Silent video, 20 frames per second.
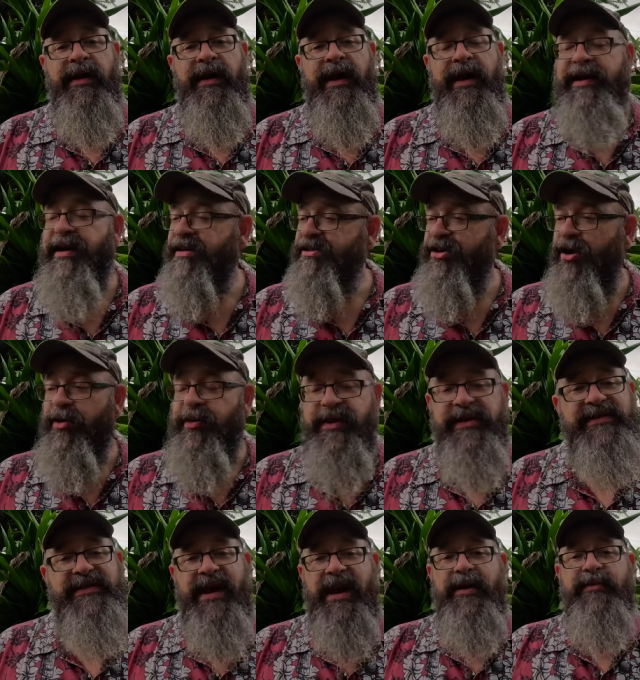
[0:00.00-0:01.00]
And as
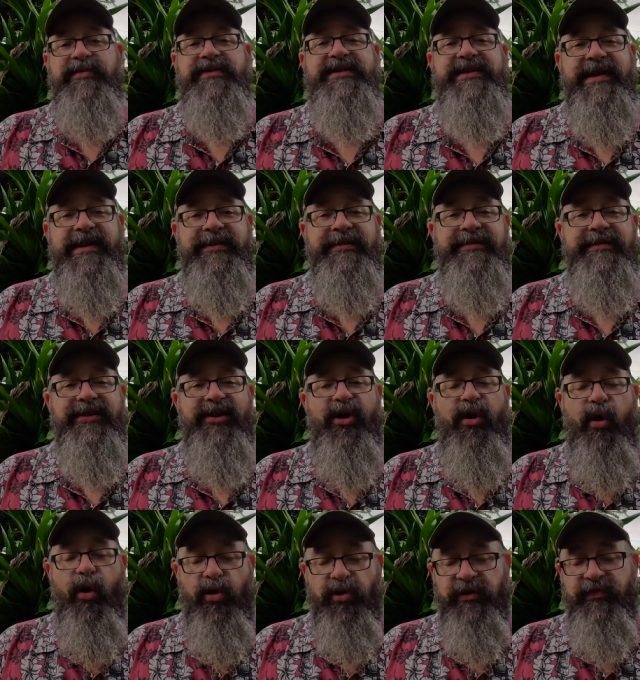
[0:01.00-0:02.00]
always, I will see
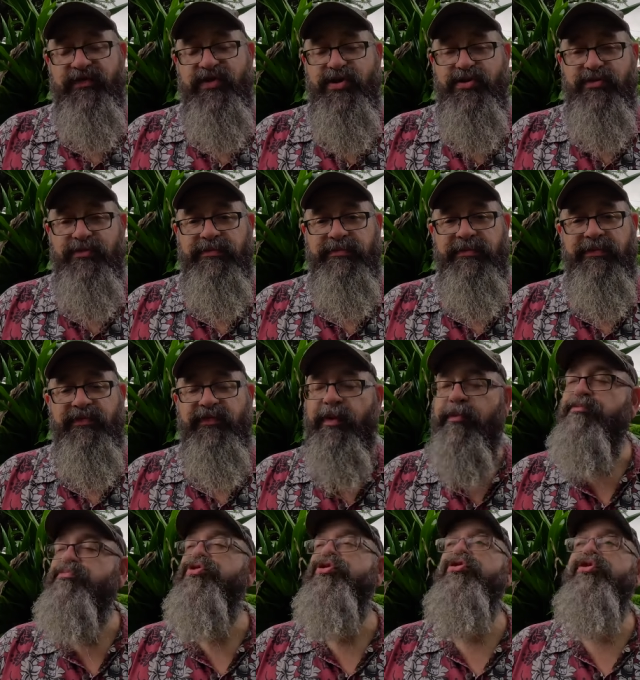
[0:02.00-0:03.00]
all of you
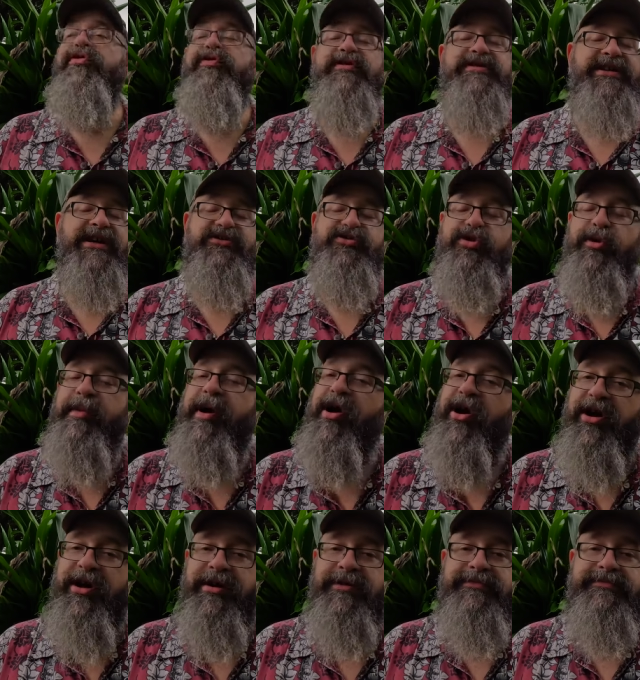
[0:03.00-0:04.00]
from beautiful Central
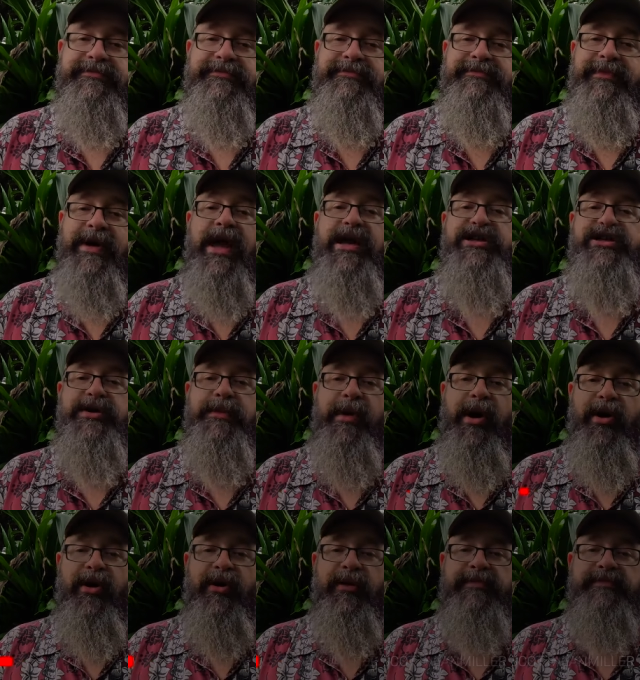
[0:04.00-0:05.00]
America
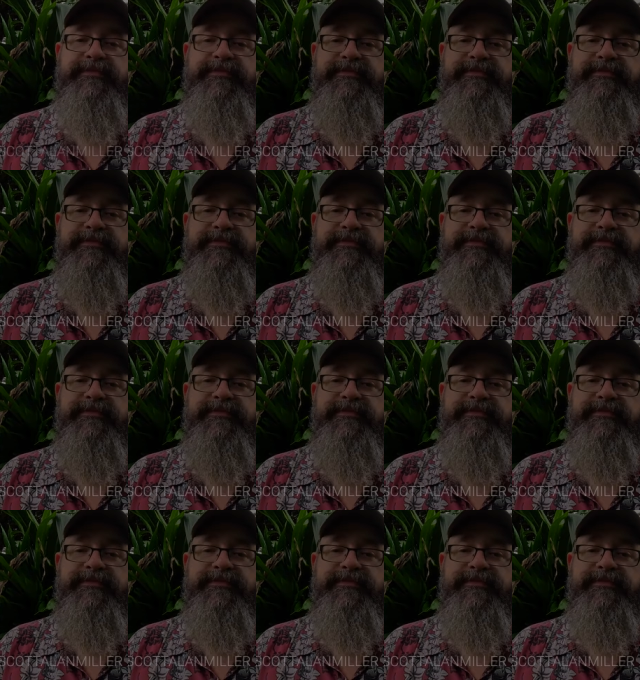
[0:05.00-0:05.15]
tomorrow.